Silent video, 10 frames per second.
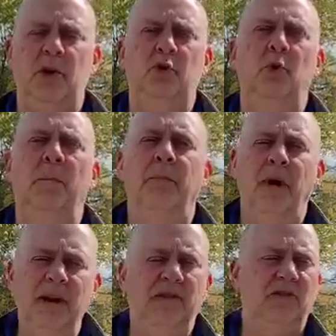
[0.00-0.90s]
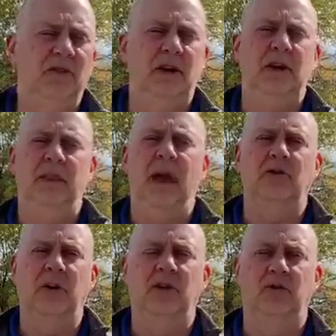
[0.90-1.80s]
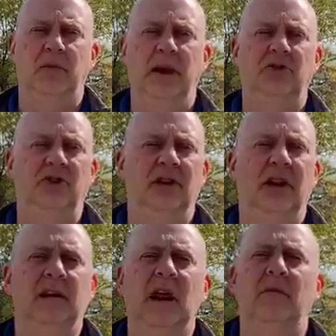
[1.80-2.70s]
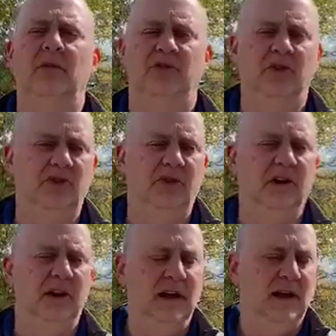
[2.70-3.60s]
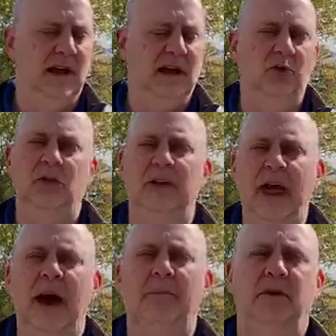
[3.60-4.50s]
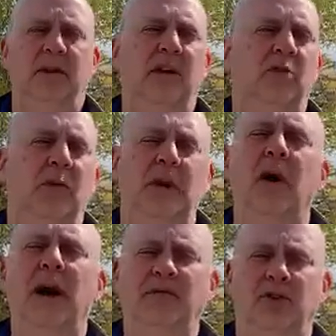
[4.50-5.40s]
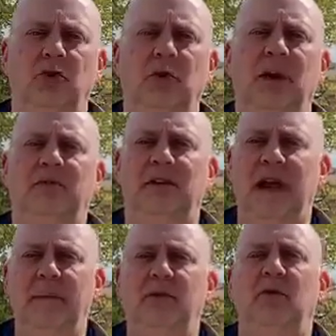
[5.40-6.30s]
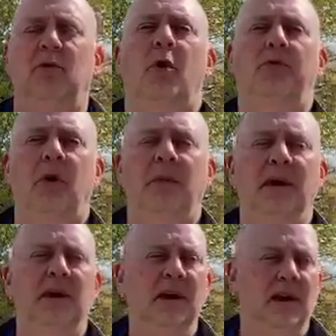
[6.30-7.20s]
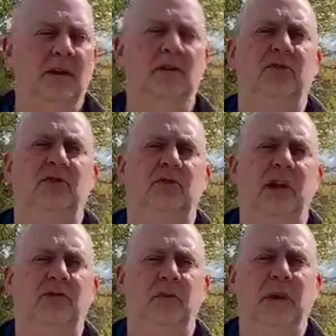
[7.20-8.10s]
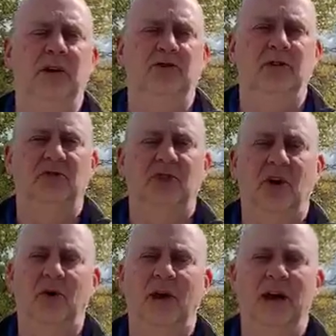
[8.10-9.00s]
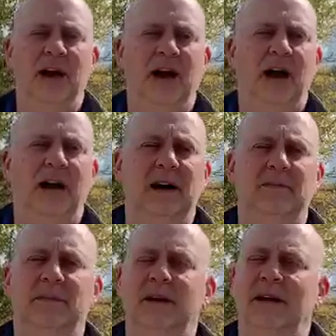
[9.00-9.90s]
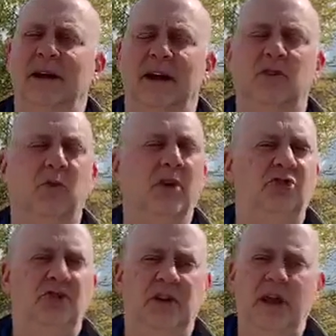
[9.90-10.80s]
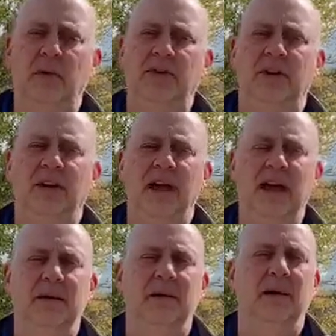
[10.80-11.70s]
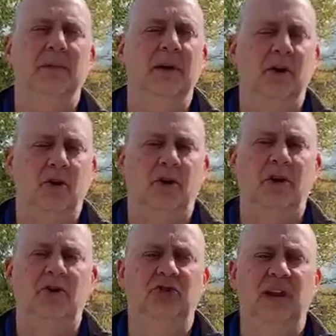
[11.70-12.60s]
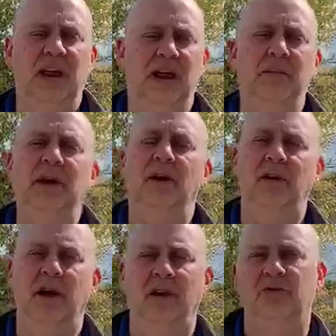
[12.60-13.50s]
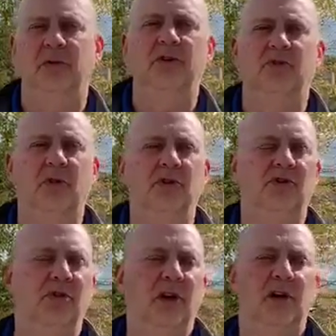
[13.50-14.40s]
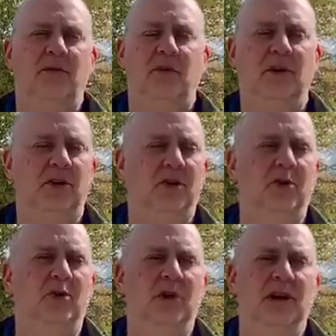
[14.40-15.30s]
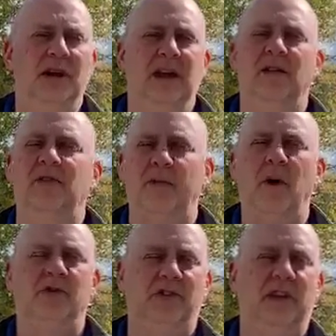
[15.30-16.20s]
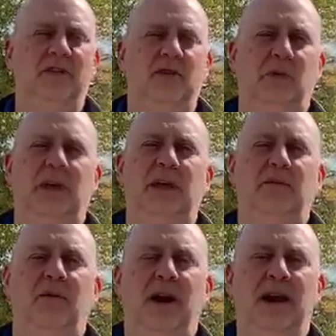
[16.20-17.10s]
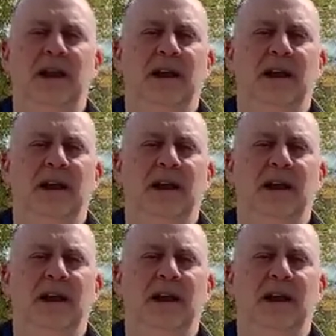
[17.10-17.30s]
to embrace that transformation, not resist it, and to adapt. And that's what we all have to do. We have to adapt and grow from it in this transformation. So I just want to share that with you today and be encouraged. And I'm here as a resource for you in this fall season as we get ready